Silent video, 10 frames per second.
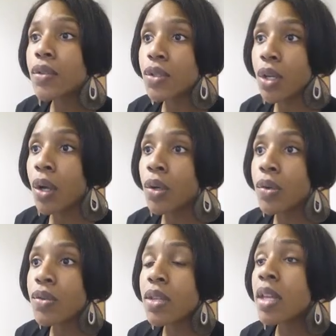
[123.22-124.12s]

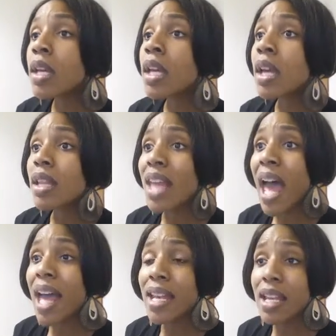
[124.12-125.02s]
concerns
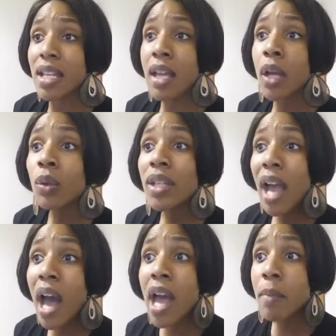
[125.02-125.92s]
that not
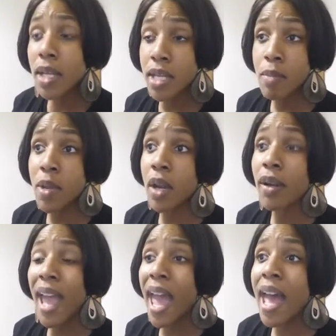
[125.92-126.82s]
only I, but any
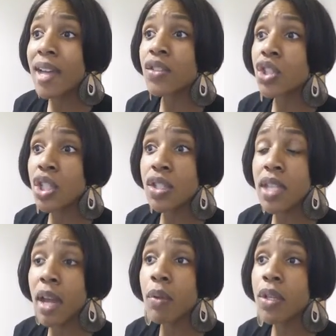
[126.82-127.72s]
parent has.
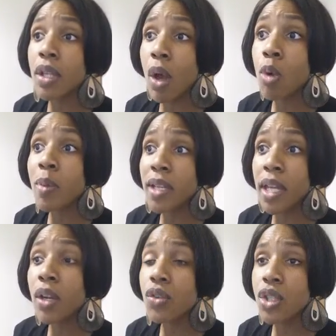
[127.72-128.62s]
She's there with an
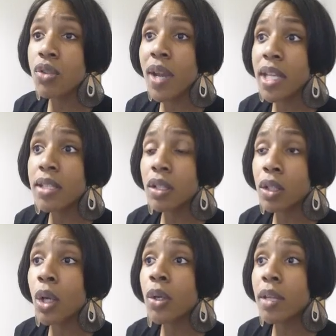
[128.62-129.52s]
open ear and she's ready to
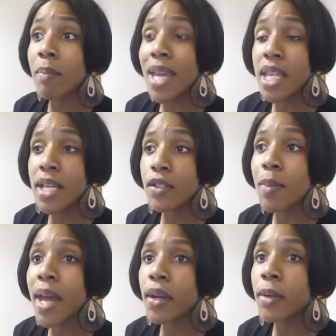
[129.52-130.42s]
learn and make
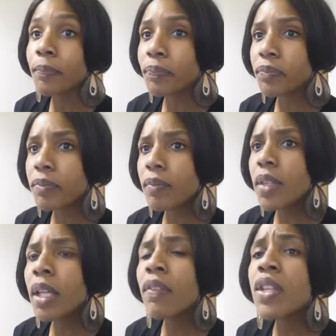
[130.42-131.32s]
things better.
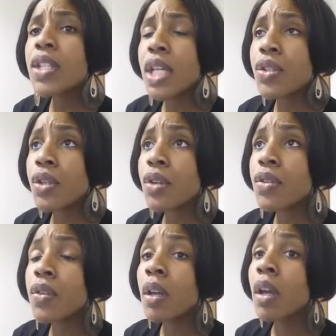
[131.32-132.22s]
The
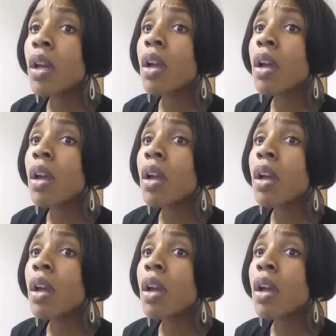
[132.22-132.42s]
teachers